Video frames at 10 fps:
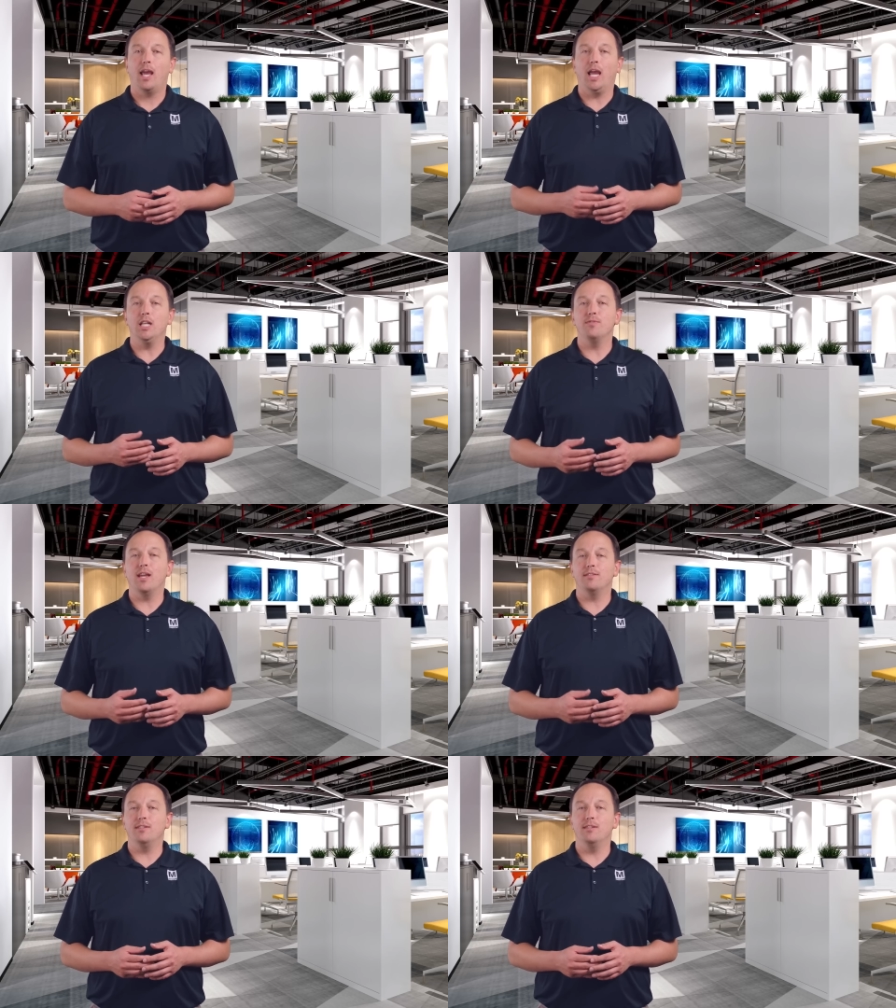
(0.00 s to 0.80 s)

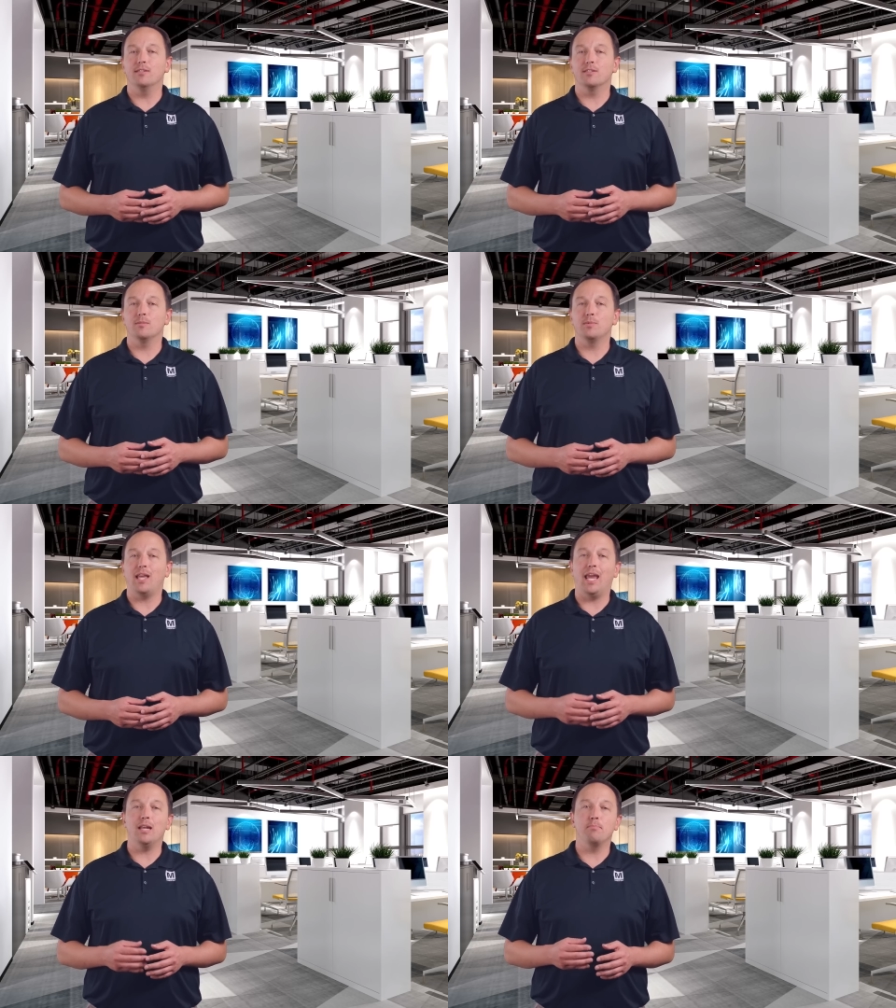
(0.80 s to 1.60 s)
HVAC
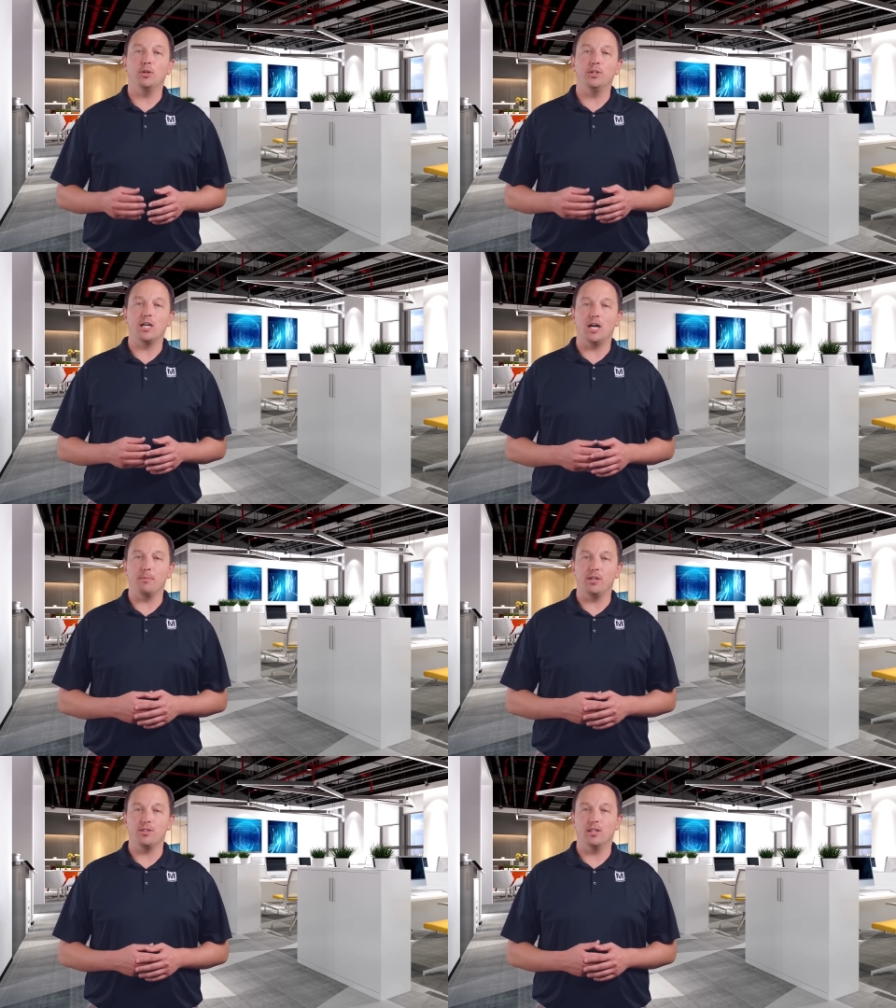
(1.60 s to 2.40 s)
systems, and building
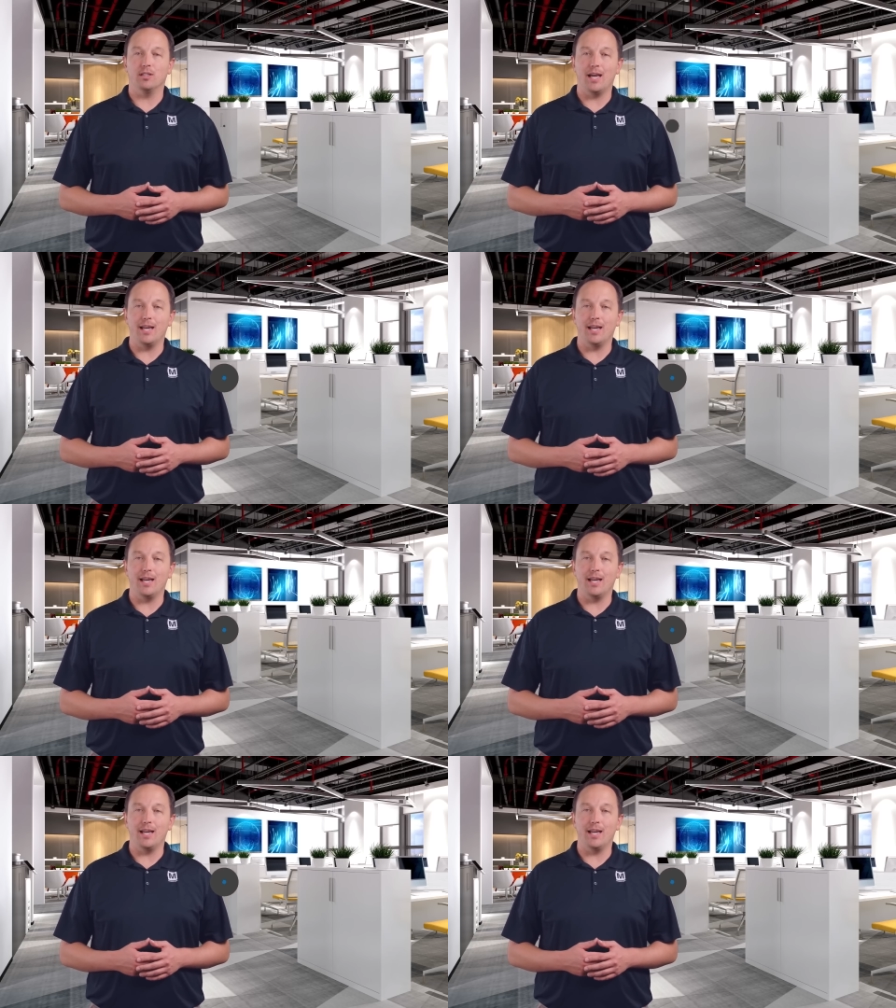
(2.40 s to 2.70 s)
automation and